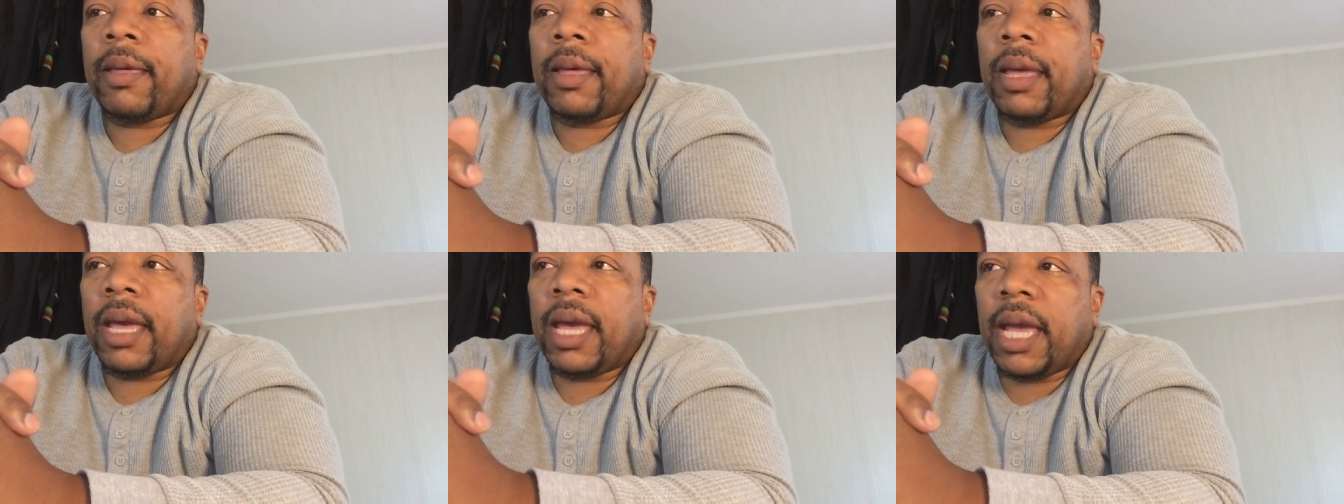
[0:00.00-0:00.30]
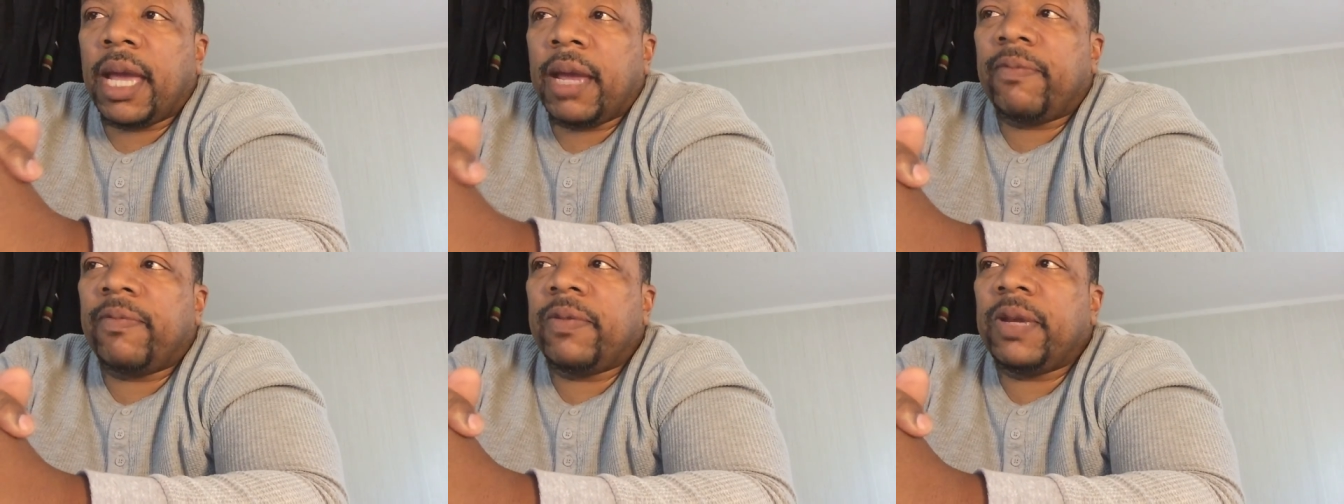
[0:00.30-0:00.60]

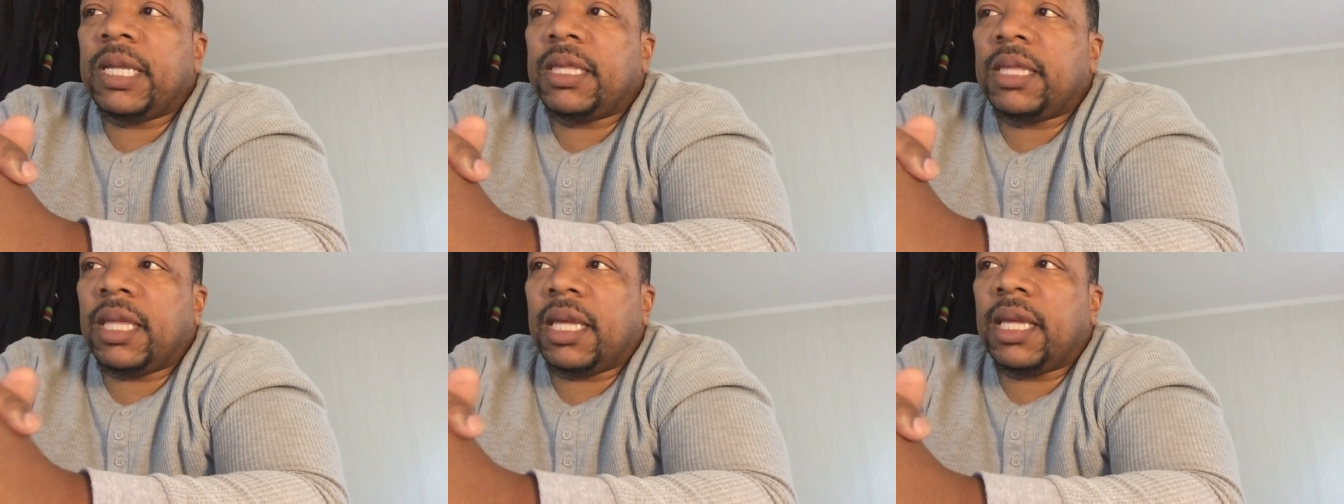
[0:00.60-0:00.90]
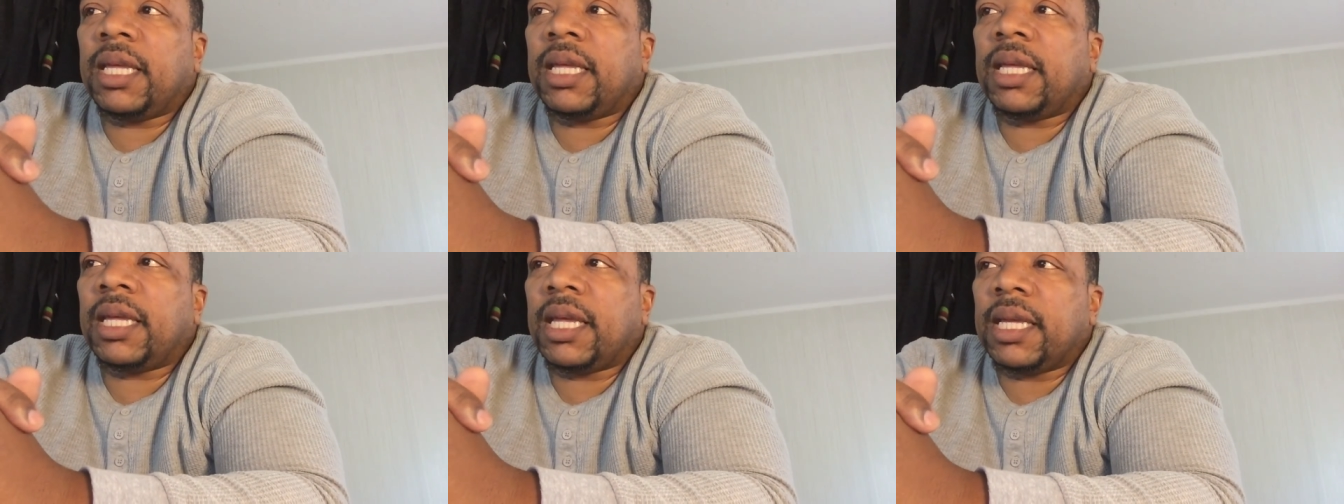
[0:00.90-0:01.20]

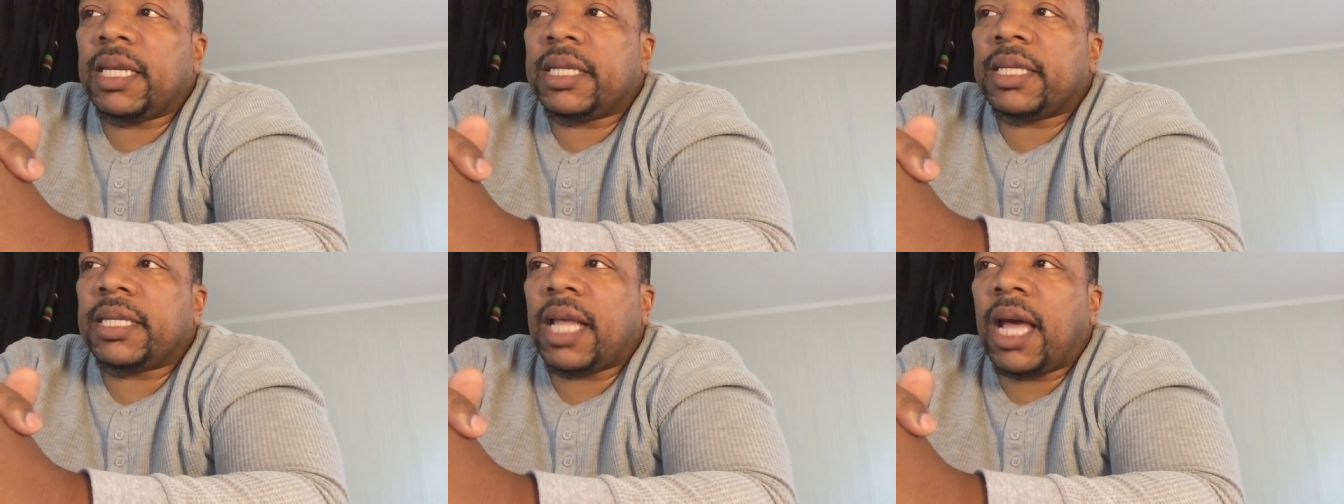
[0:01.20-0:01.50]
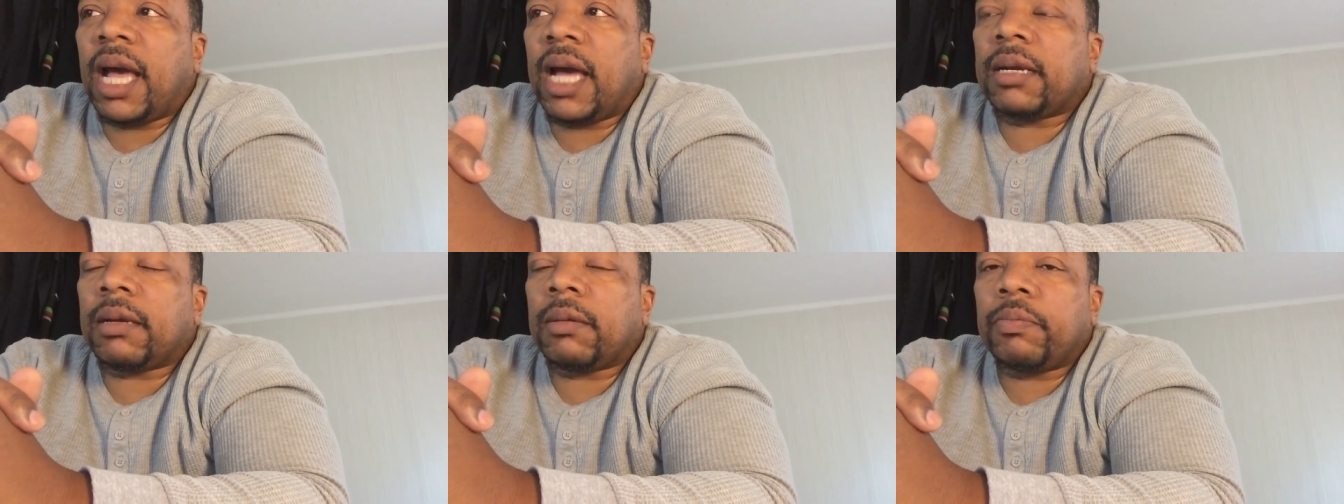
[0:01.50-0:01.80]
everything is not
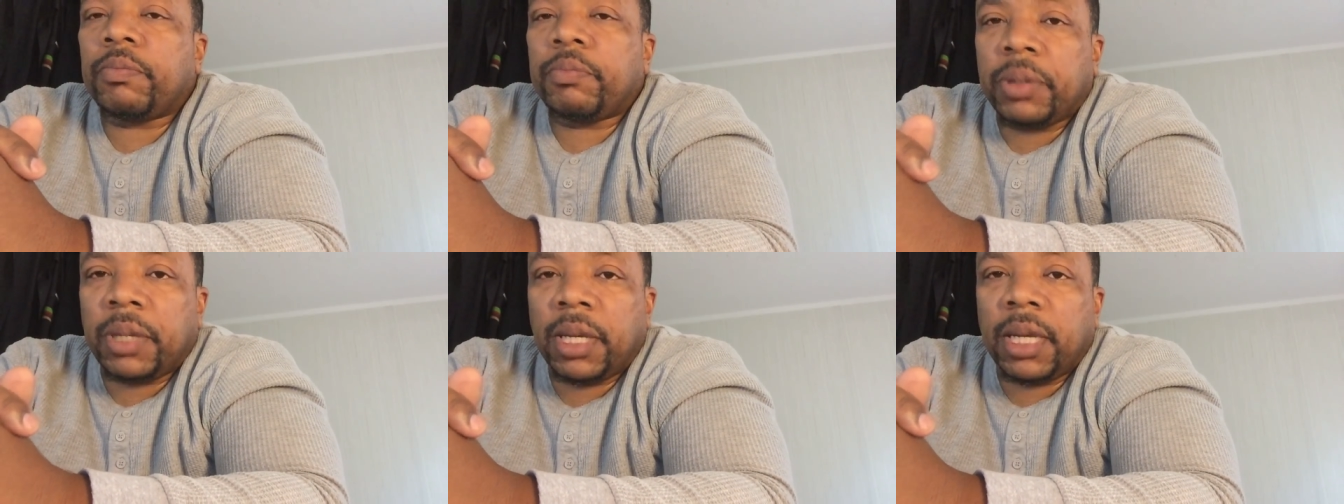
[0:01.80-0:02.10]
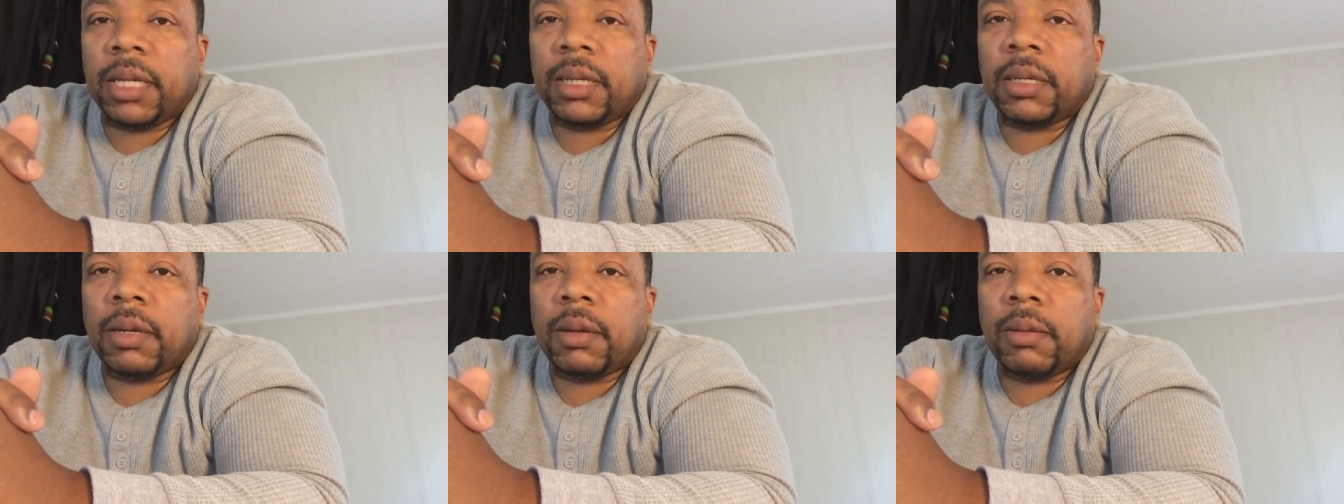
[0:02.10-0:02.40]
a pit
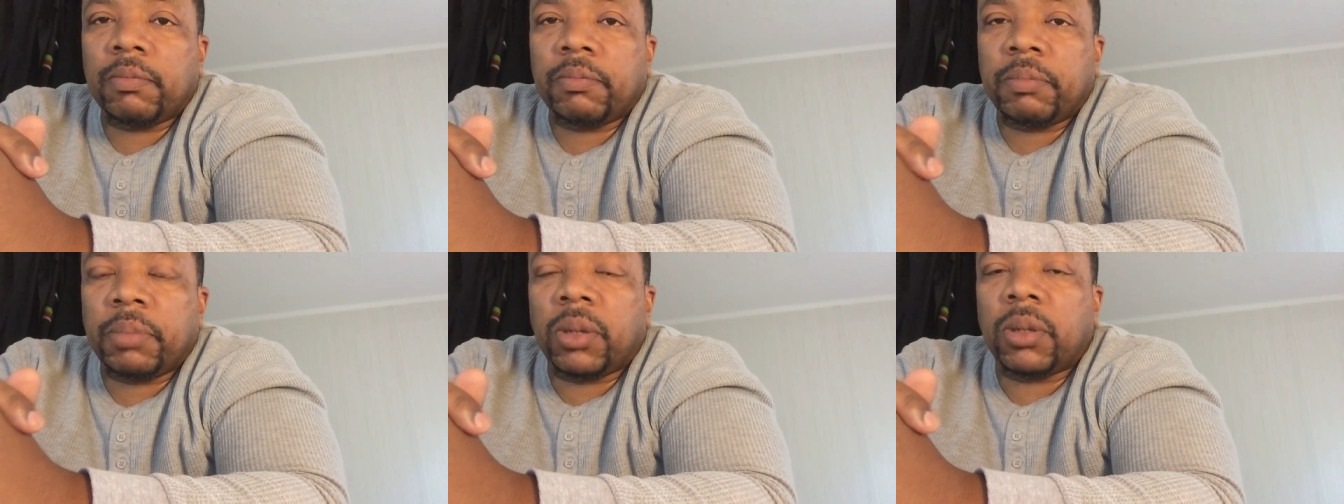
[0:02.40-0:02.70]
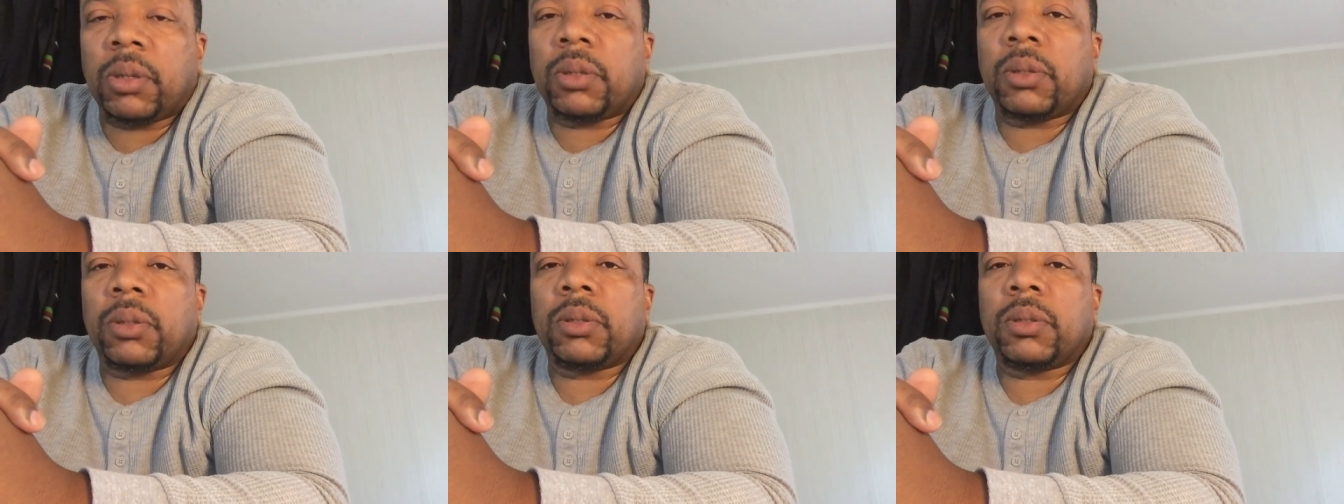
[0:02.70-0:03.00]

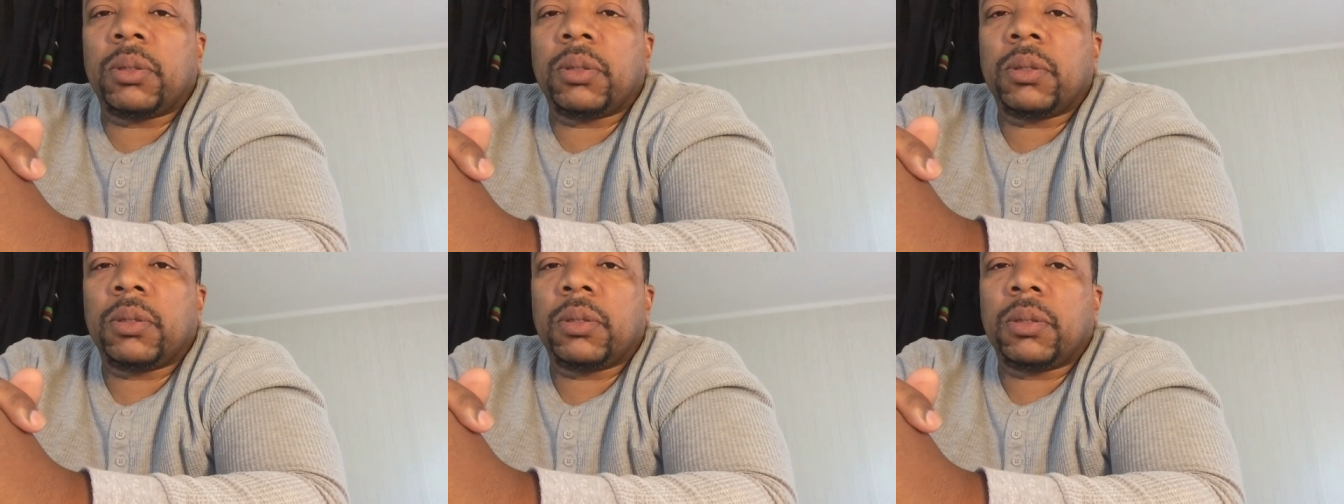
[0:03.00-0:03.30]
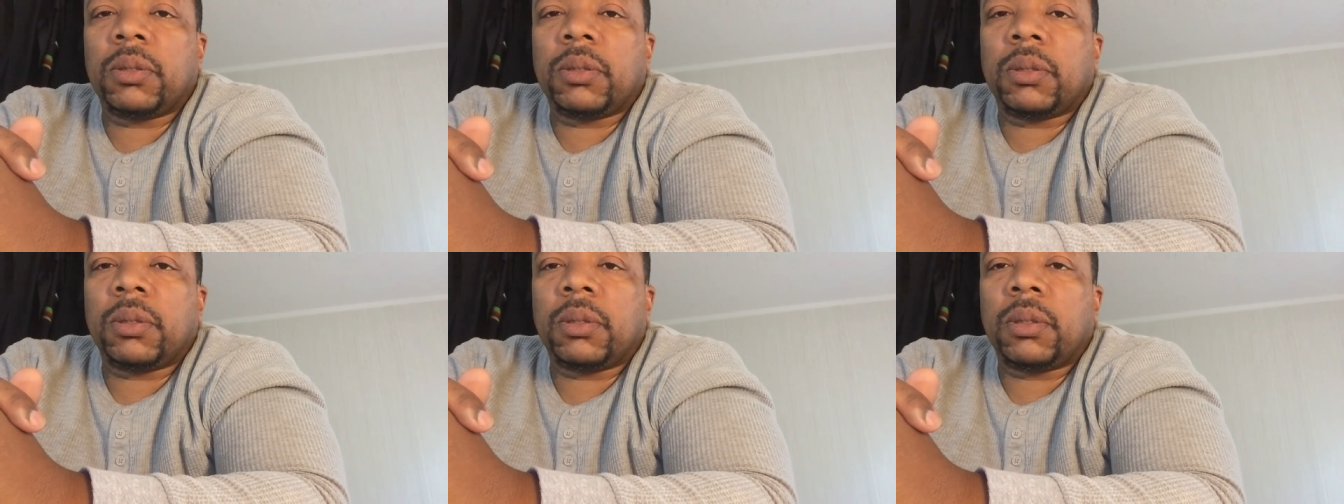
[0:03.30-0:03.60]
bull.
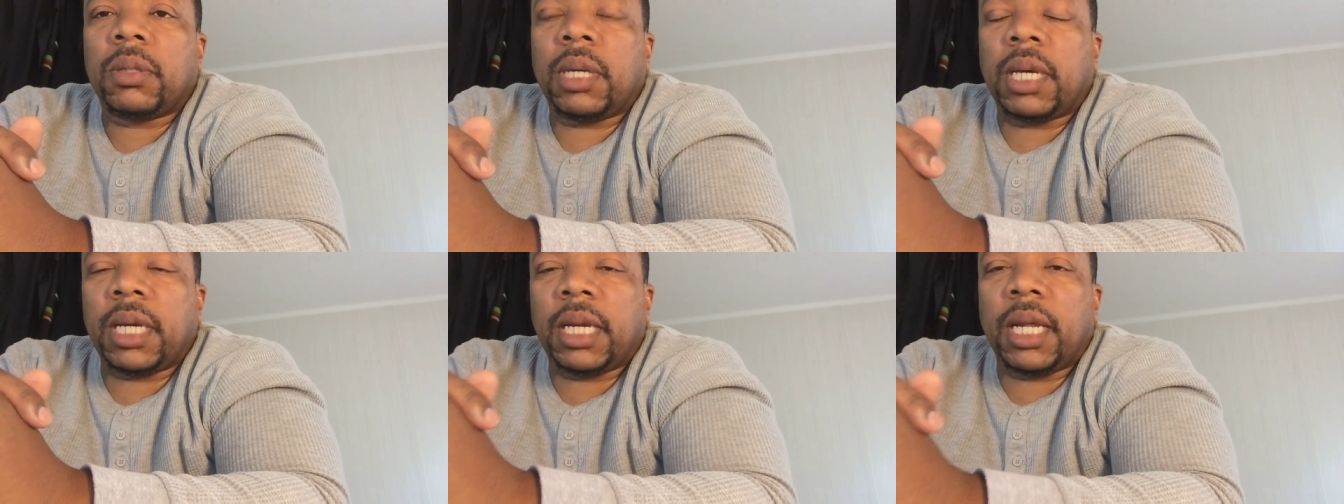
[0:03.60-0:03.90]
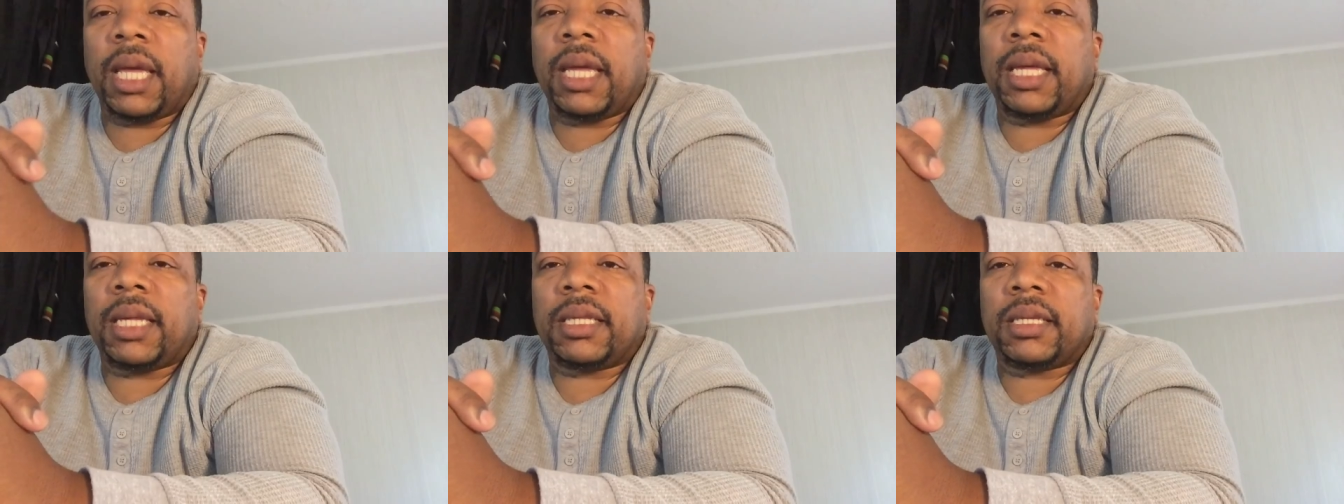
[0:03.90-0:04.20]
It
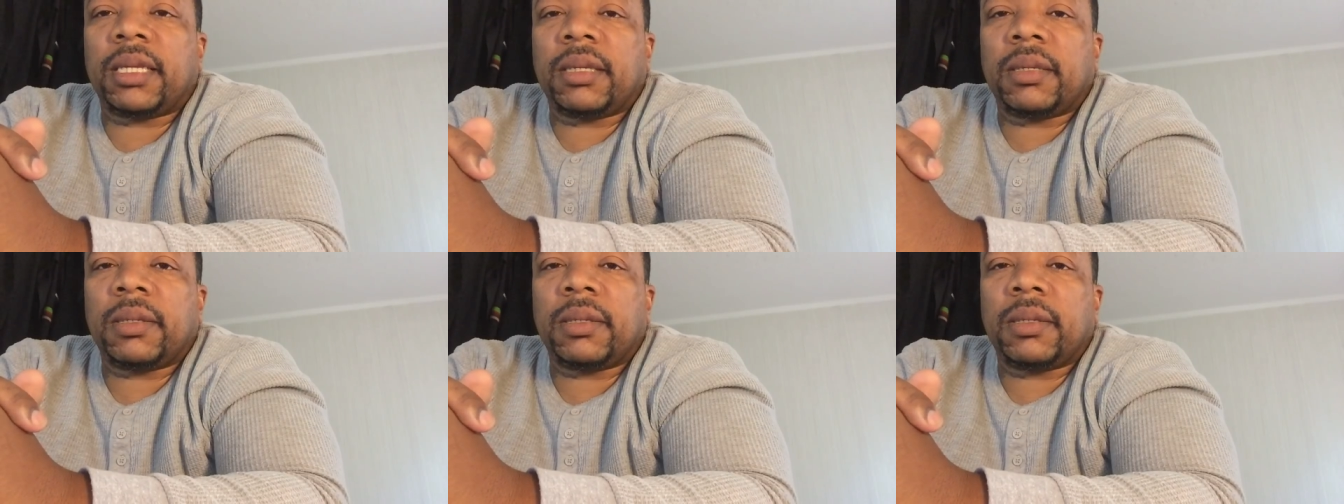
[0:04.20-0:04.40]
ain't.